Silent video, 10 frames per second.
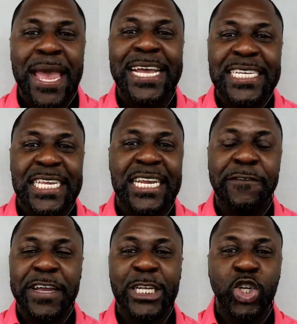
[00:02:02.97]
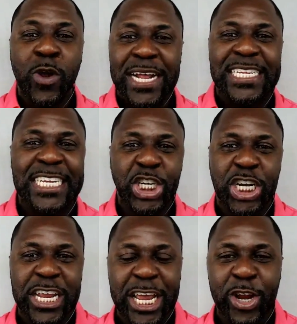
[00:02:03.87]
a significant transition
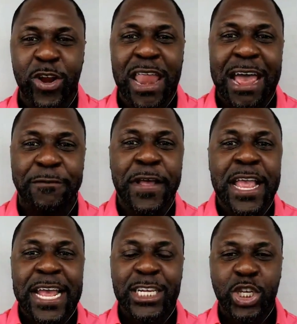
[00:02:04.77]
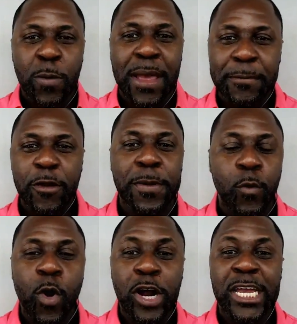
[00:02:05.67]
in your life. And so maybe you've been
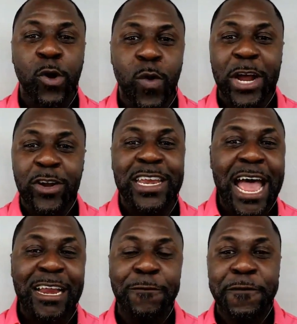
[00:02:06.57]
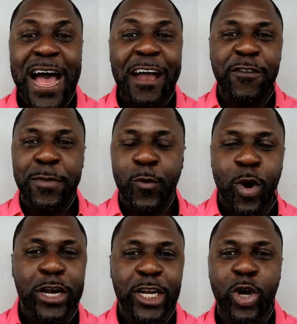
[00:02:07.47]
working a regular 9-to-5, you've been
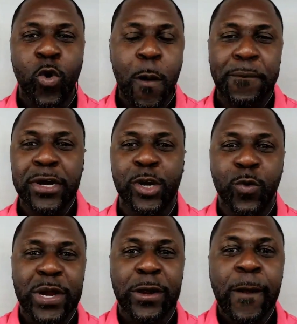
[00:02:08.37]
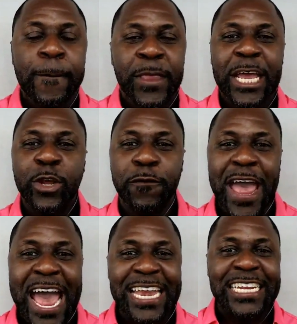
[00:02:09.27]
working a corporate career, and you've
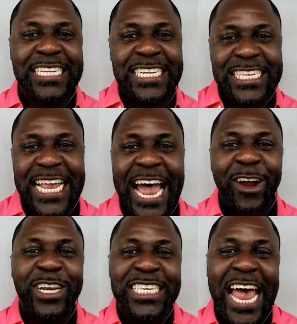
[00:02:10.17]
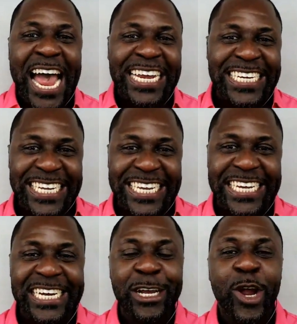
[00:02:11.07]
had this desire, this
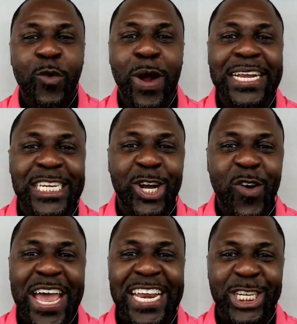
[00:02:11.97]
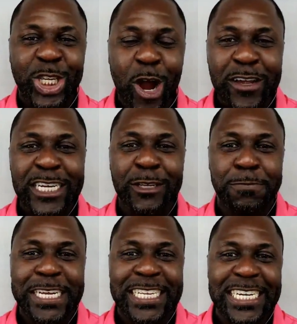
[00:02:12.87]
idea, right, to go ahead and start this
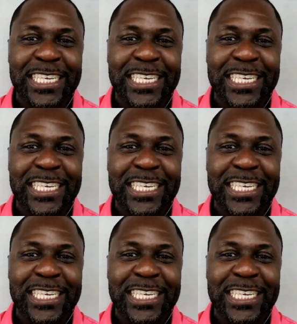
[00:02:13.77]
business.